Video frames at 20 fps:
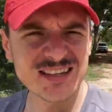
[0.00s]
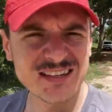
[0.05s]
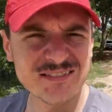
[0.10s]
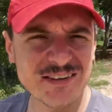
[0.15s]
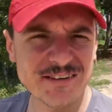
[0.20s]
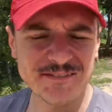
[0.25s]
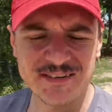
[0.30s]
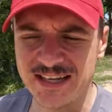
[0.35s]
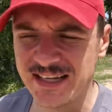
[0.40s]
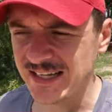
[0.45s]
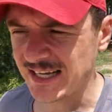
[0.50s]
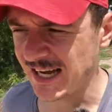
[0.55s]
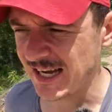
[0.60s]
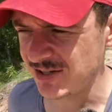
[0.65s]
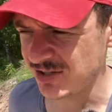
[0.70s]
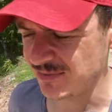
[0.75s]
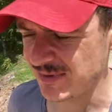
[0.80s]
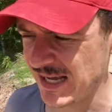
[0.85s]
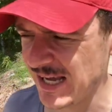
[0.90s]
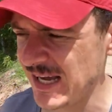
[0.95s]
15
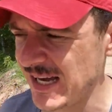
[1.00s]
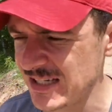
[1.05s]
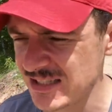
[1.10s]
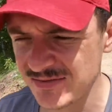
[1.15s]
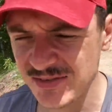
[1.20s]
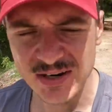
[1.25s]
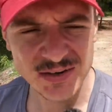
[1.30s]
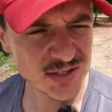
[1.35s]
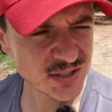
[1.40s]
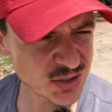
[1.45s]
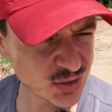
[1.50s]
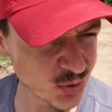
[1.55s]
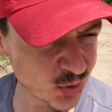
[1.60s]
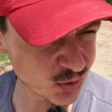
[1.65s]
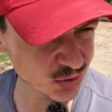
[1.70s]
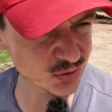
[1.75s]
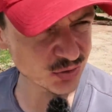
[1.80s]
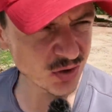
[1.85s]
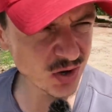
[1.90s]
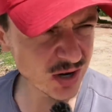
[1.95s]
k's from the house, very
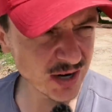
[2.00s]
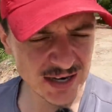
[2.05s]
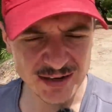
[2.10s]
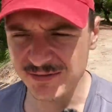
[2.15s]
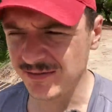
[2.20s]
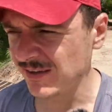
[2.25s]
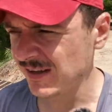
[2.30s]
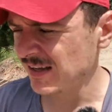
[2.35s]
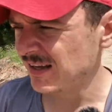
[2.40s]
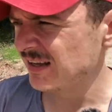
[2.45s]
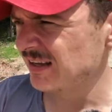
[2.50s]
short drive.